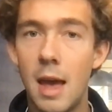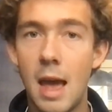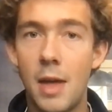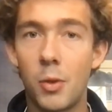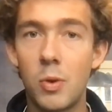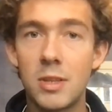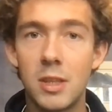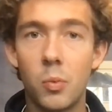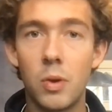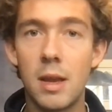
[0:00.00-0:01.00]
And the reason
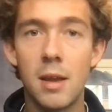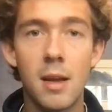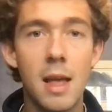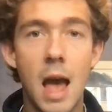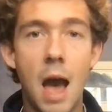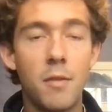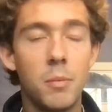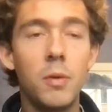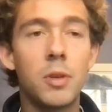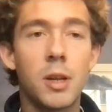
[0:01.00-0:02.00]
that we haven't
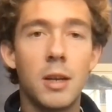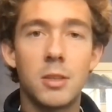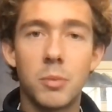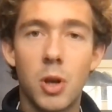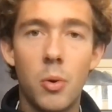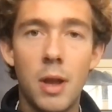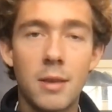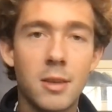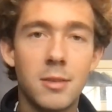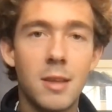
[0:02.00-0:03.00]
moved to custom code yet
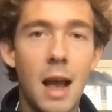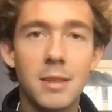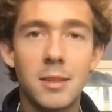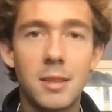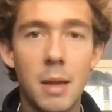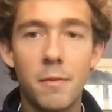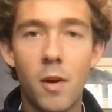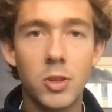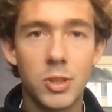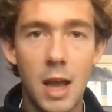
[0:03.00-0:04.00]
is because it has the same
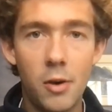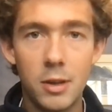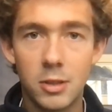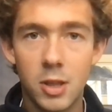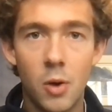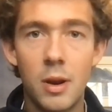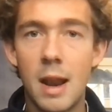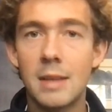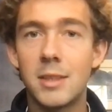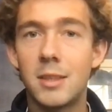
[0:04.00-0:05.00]
functionality as code and it
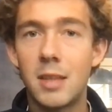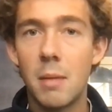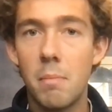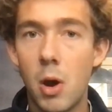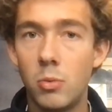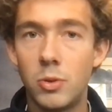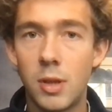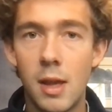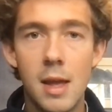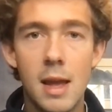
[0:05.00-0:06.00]
has the same modes.
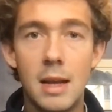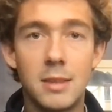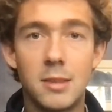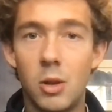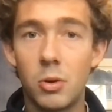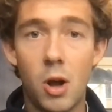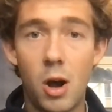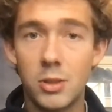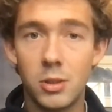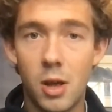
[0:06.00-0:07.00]
It still
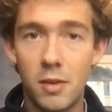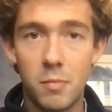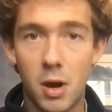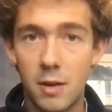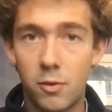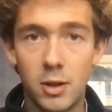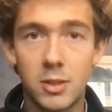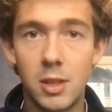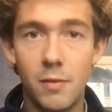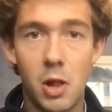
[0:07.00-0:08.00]
costs a lot of money for us
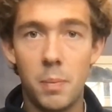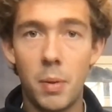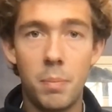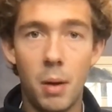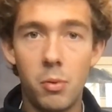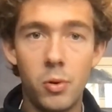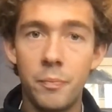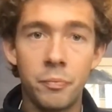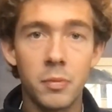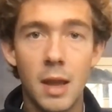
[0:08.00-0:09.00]
to develop on Bubble
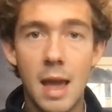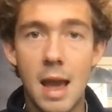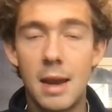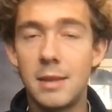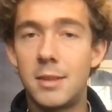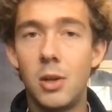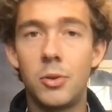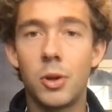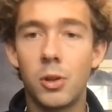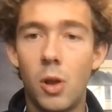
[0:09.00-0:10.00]
and it still
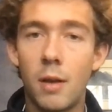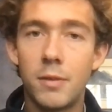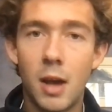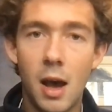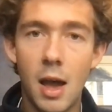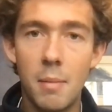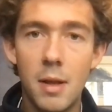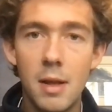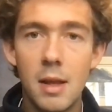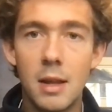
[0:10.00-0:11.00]
took a lot of time.
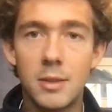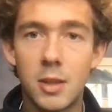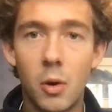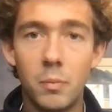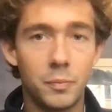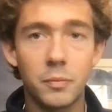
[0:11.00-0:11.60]
And so